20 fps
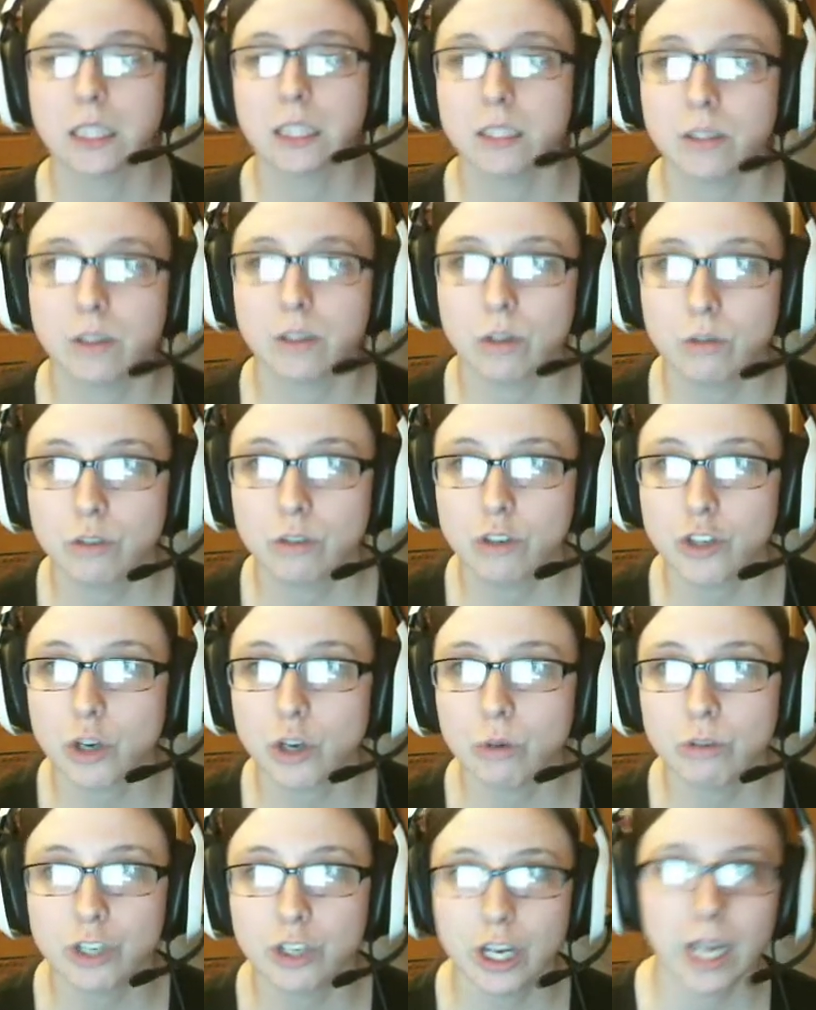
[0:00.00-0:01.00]
So
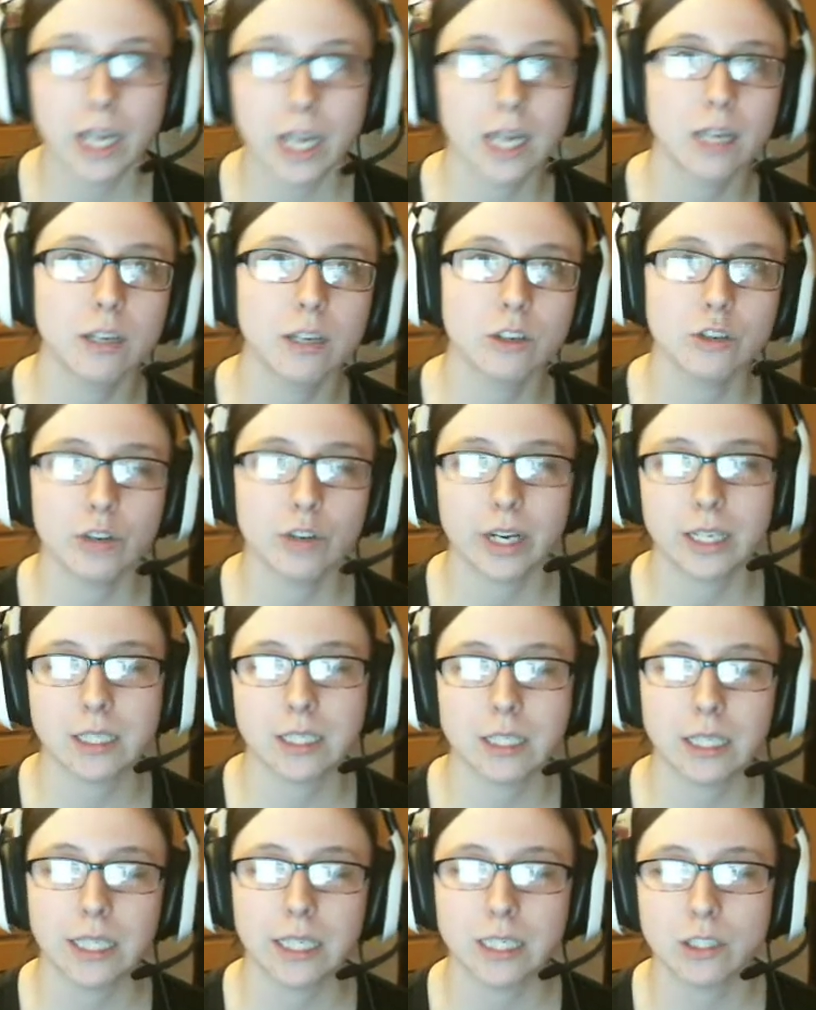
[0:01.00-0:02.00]
Jojian
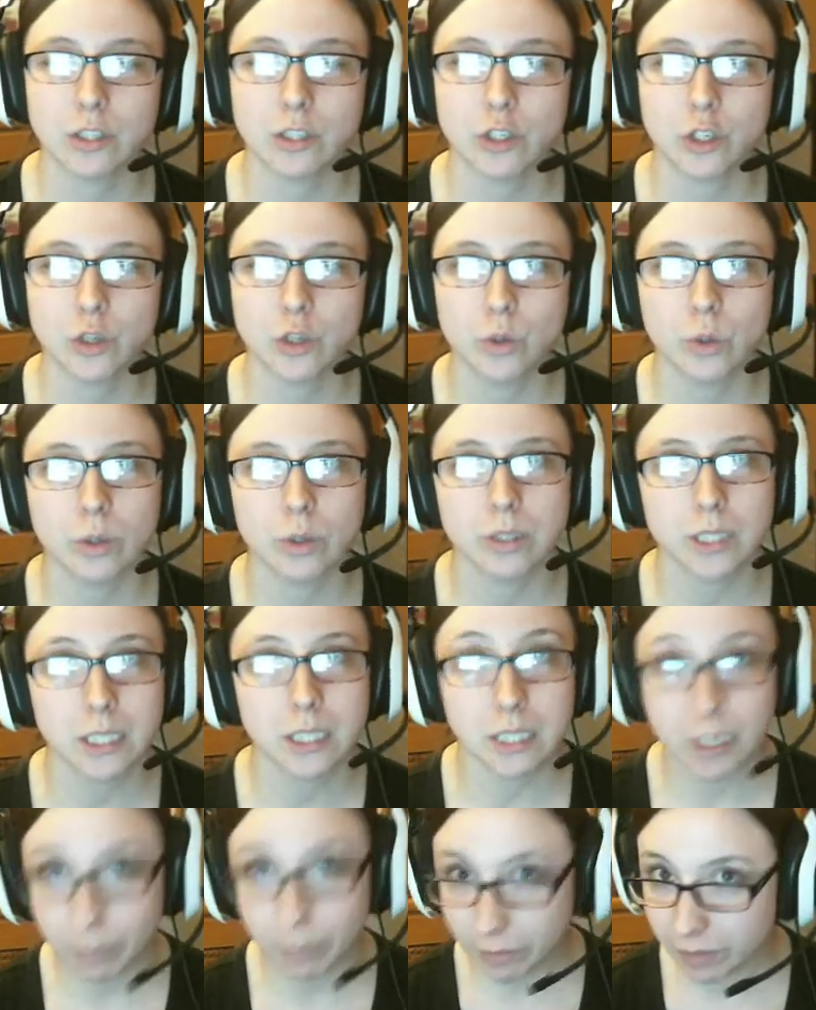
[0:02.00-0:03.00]
translates to
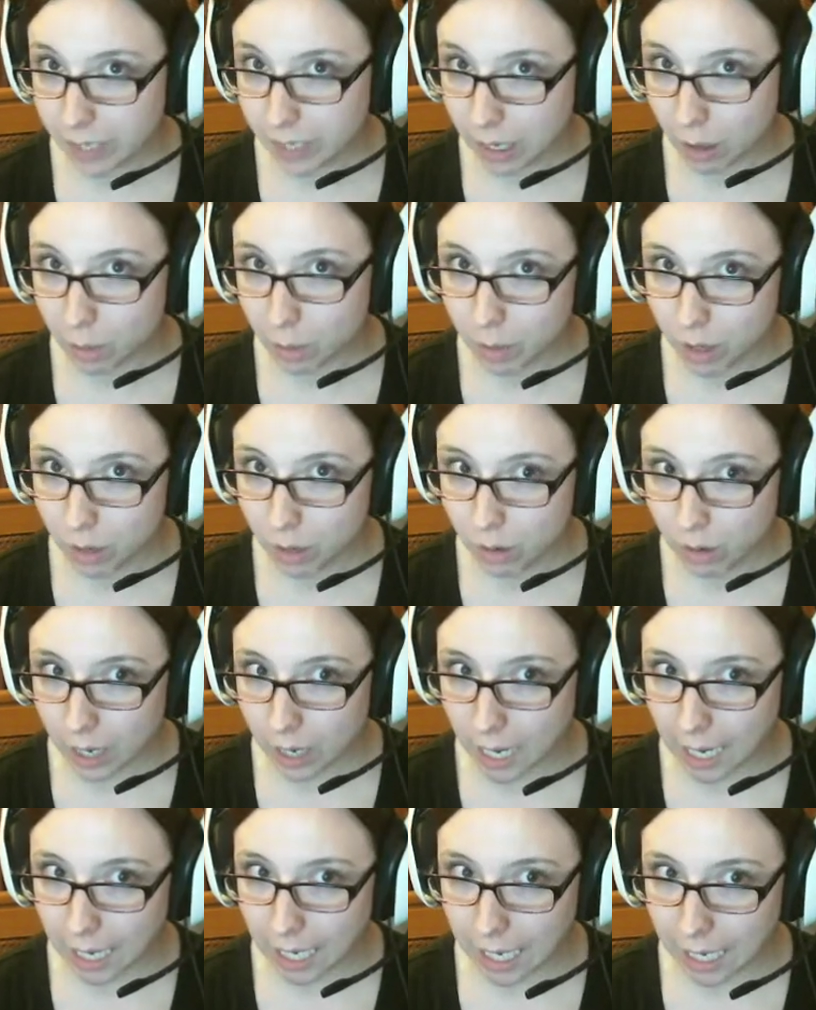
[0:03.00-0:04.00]
tip of the elbow,
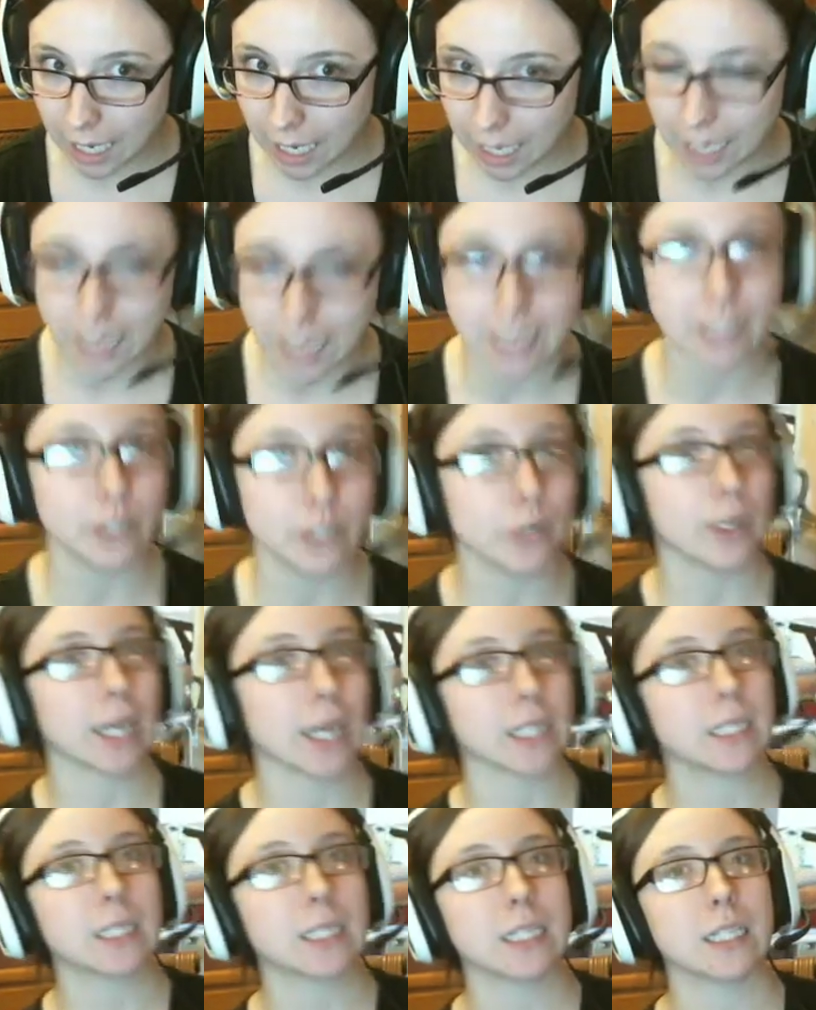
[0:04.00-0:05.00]
and you
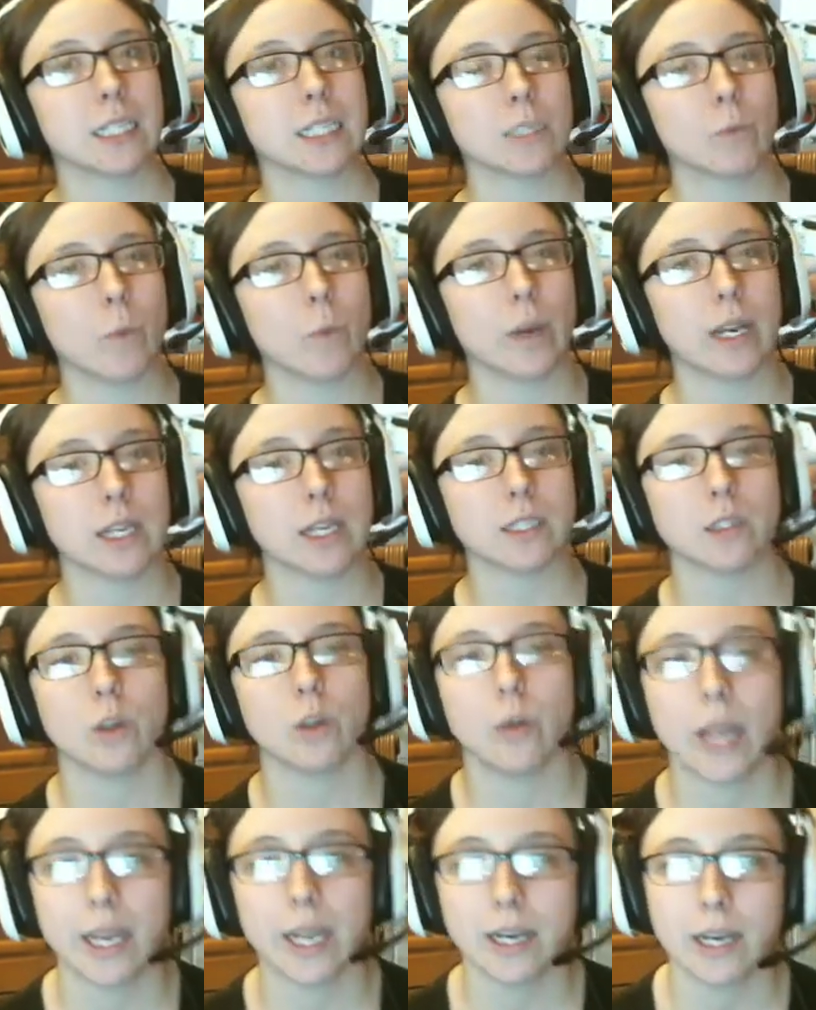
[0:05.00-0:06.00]
guessed it, this point is
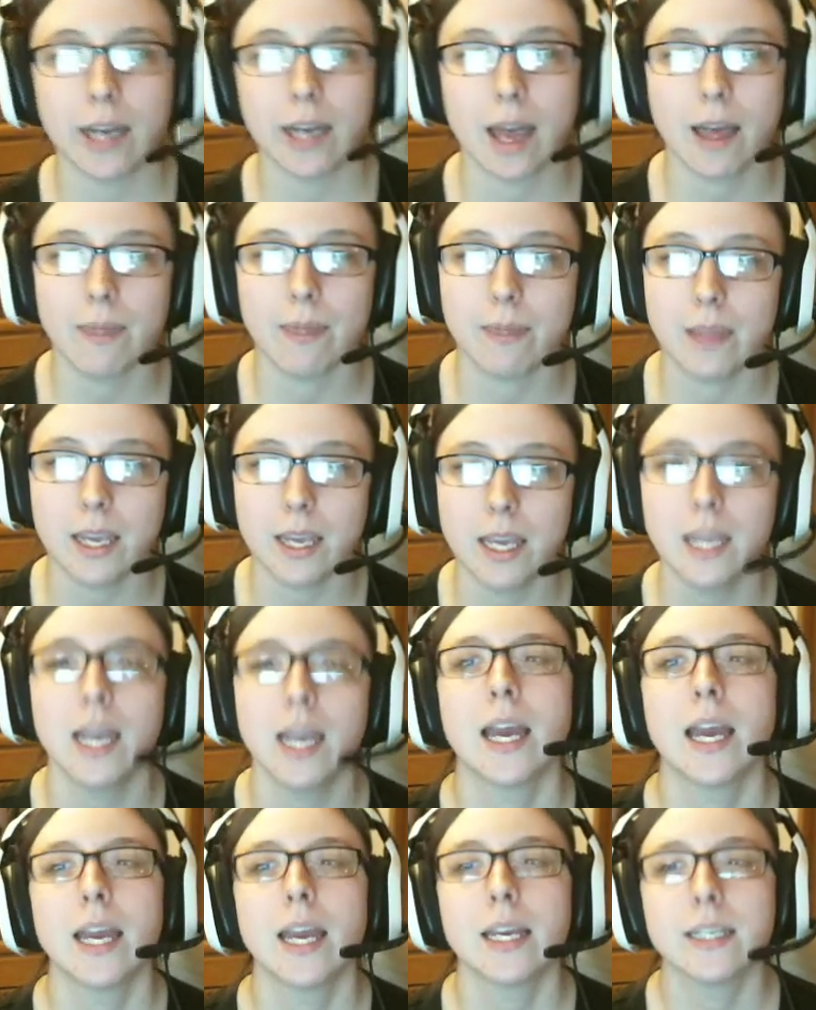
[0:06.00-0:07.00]
located at the
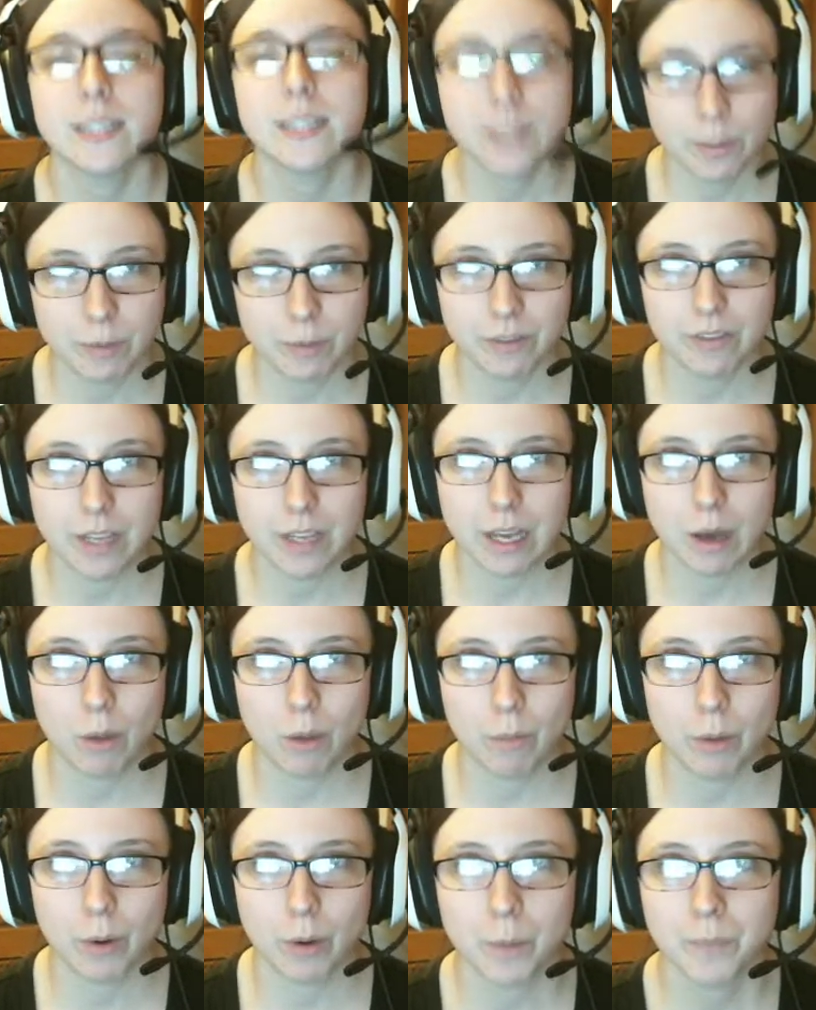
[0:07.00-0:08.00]
tip of the
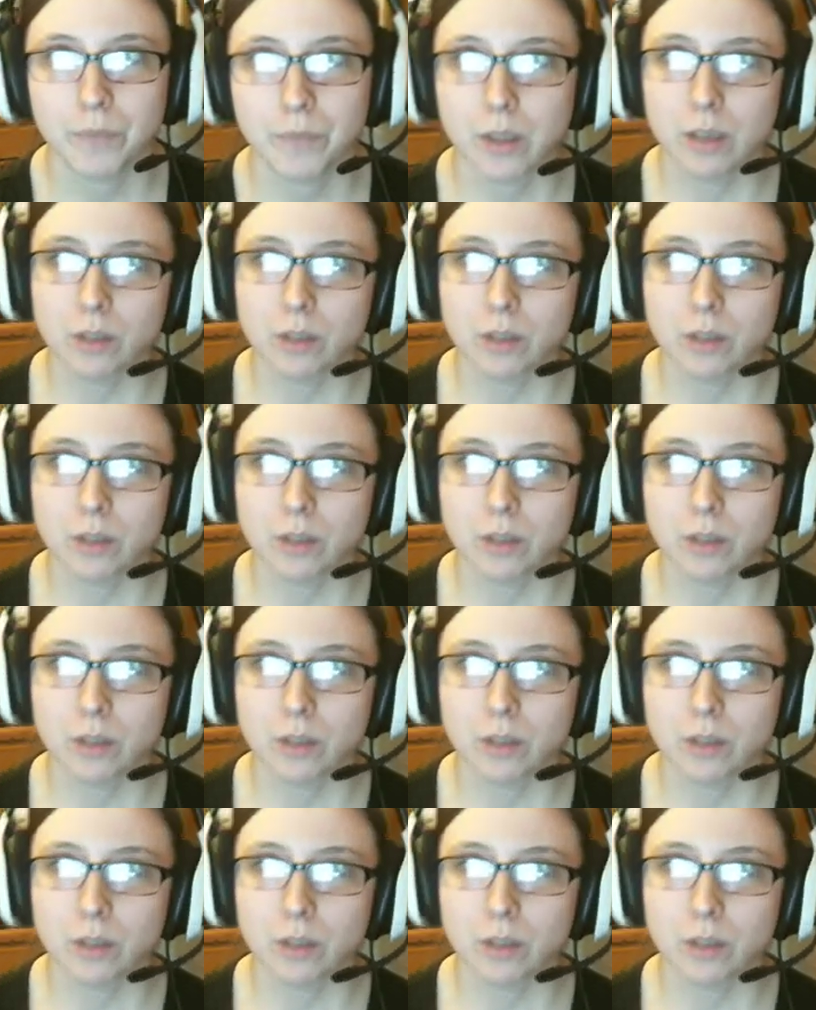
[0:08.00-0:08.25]
elbow.